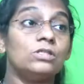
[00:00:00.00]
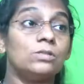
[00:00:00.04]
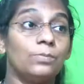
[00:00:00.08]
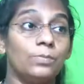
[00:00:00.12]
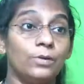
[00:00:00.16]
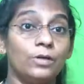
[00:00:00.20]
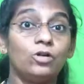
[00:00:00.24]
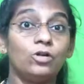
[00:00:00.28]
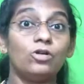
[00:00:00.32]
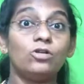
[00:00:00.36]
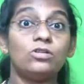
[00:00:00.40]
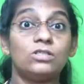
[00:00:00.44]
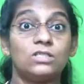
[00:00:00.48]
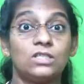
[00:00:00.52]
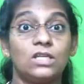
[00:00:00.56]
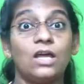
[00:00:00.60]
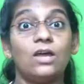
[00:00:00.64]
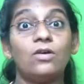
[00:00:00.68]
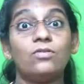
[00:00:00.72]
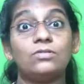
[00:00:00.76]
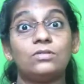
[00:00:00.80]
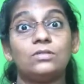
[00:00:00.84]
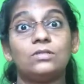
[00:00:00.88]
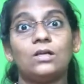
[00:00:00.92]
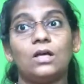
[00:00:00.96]
they
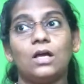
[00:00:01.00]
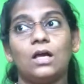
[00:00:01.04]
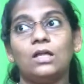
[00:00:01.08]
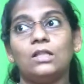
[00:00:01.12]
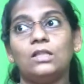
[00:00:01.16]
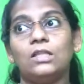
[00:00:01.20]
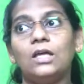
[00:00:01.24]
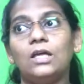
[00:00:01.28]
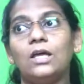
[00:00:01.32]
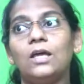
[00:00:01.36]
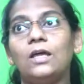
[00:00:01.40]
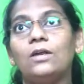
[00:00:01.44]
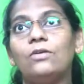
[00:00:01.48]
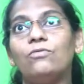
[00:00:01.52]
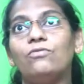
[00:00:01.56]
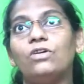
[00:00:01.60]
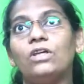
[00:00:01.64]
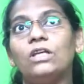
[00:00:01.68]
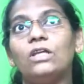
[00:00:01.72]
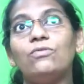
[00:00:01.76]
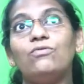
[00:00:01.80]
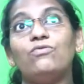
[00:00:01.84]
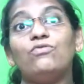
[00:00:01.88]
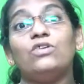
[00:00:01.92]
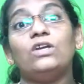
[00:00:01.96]
are
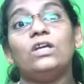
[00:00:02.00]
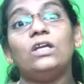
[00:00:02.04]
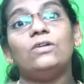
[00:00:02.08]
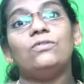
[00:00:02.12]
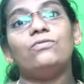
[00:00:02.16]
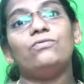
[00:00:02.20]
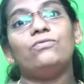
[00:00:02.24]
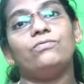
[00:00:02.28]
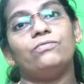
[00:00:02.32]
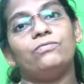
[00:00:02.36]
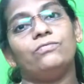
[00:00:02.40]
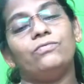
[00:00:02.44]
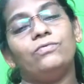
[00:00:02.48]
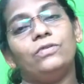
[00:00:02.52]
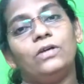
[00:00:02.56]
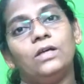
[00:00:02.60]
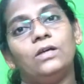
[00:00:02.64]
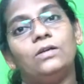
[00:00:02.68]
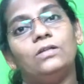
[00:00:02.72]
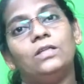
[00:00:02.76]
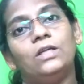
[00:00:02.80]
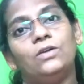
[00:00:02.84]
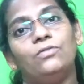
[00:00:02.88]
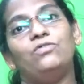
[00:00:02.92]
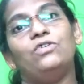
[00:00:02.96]
very
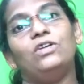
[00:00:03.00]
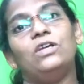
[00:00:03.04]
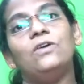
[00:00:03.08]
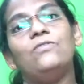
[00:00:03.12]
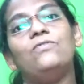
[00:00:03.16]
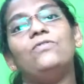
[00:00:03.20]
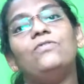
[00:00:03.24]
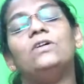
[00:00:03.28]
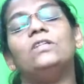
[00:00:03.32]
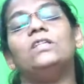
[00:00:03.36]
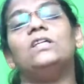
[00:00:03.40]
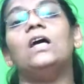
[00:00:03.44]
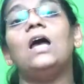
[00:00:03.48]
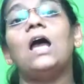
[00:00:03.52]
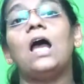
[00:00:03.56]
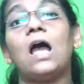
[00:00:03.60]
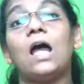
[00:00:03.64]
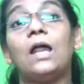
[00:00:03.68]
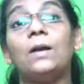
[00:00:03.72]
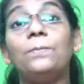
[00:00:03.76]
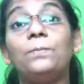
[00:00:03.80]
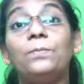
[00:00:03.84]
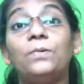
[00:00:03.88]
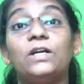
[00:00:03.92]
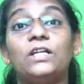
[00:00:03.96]
they fear for the
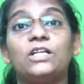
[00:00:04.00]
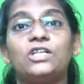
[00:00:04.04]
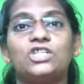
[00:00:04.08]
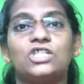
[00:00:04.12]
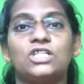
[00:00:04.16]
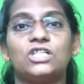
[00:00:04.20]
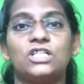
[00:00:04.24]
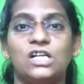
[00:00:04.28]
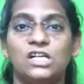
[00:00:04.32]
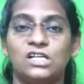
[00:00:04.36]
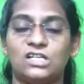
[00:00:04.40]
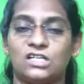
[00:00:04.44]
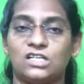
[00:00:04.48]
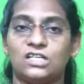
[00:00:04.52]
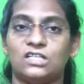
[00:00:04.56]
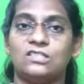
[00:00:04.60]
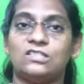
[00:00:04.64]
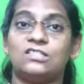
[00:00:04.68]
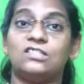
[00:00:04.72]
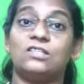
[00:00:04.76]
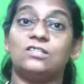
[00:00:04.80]
unpredictable rains,